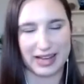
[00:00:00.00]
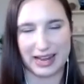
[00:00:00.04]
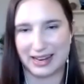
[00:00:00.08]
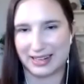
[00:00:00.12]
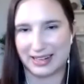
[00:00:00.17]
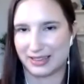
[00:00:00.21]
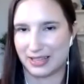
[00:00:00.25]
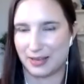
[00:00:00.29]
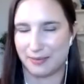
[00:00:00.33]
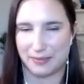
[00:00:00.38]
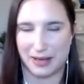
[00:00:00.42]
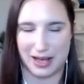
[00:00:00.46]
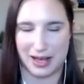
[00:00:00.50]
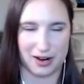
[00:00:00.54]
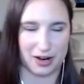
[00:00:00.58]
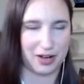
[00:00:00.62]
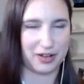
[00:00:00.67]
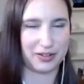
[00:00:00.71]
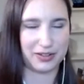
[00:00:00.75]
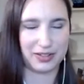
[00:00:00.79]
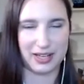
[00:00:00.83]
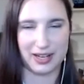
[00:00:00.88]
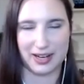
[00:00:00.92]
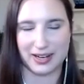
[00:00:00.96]
getting them back
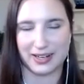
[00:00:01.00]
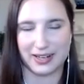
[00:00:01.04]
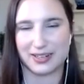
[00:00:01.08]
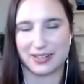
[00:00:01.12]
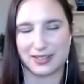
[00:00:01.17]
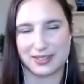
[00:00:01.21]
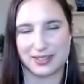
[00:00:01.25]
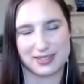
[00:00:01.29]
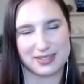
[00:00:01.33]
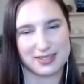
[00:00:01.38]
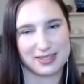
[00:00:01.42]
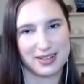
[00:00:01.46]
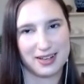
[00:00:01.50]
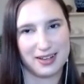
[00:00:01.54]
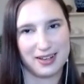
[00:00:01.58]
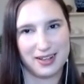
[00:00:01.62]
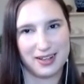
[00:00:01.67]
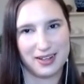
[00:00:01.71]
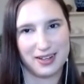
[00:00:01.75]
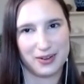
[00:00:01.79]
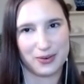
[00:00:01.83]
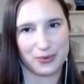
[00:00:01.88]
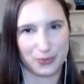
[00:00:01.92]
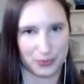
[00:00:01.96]
online is
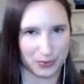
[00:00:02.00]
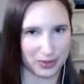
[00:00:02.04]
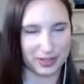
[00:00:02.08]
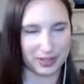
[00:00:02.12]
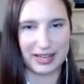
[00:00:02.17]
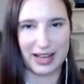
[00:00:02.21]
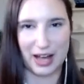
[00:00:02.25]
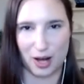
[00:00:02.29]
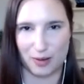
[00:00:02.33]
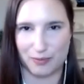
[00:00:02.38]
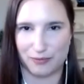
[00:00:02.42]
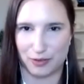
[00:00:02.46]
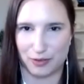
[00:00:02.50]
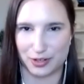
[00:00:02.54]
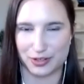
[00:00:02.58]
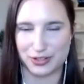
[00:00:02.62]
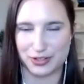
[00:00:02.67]
really helpful.